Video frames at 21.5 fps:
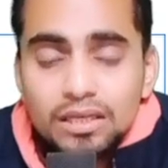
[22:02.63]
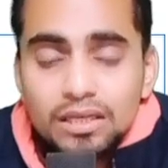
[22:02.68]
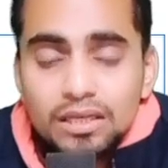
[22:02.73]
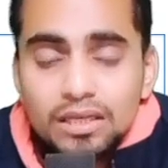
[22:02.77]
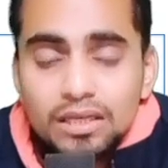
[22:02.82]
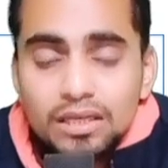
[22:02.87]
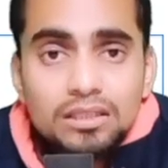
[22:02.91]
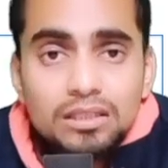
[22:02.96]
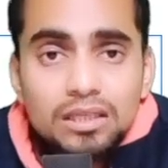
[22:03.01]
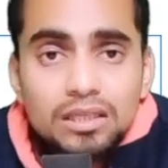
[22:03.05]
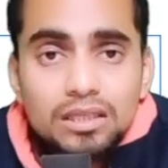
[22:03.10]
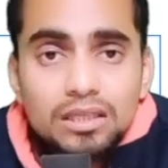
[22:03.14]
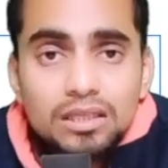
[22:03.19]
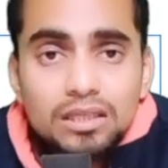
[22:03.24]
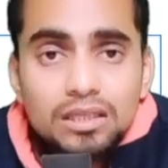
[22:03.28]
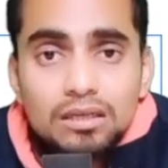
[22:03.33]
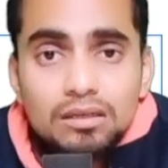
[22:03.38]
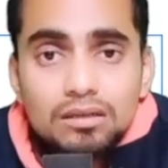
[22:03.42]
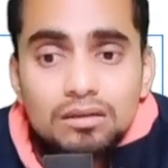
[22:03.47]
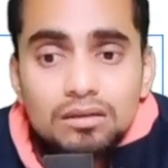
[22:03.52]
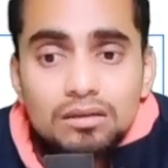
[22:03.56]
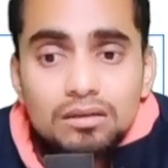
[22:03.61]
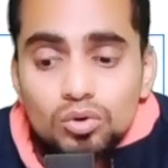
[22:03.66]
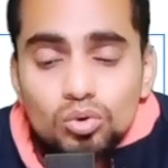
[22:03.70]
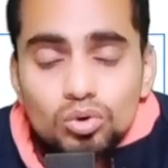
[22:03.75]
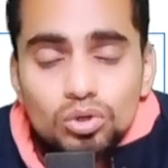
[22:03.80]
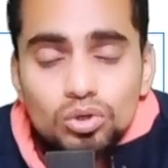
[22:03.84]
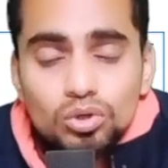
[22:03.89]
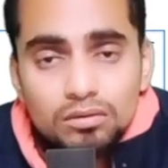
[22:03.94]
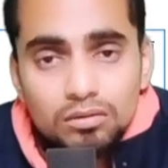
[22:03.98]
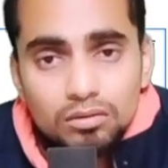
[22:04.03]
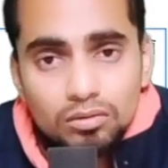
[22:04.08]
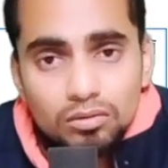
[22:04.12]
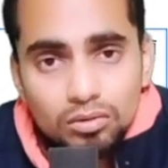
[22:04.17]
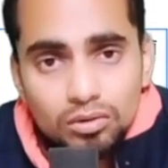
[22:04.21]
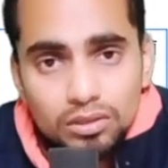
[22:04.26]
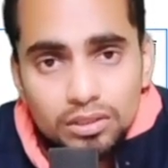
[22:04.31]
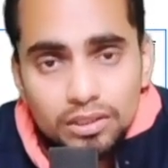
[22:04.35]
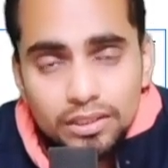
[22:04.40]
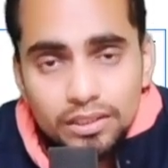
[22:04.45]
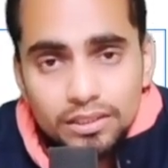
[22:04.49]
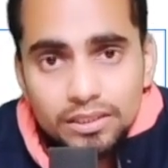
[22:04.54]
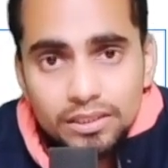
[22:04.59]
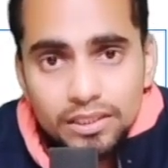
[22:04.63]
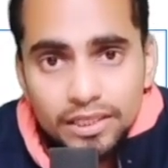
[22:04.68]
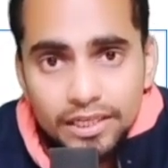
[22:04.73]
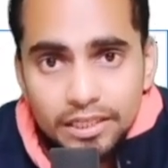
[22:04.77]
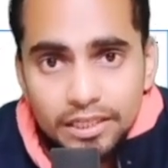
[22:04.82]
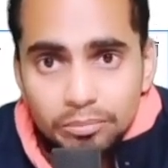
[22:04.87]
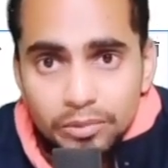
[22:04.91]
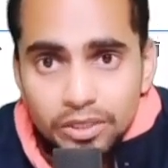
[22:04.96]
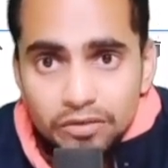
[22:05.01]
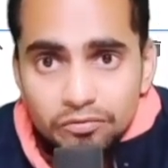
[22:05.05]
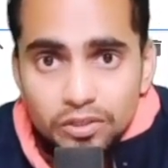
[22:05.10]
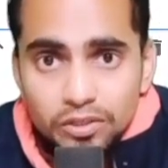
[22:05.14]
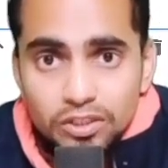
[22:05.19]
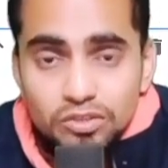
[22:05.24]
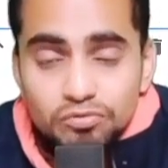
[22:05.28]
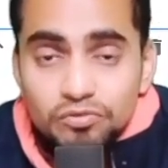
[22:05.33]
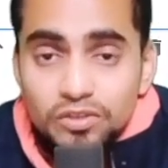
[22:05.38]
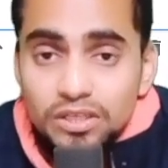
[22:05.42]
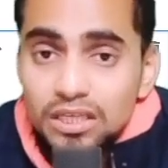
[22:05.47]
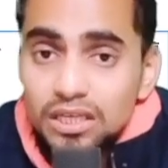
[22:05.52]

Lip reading: the code or the statement which we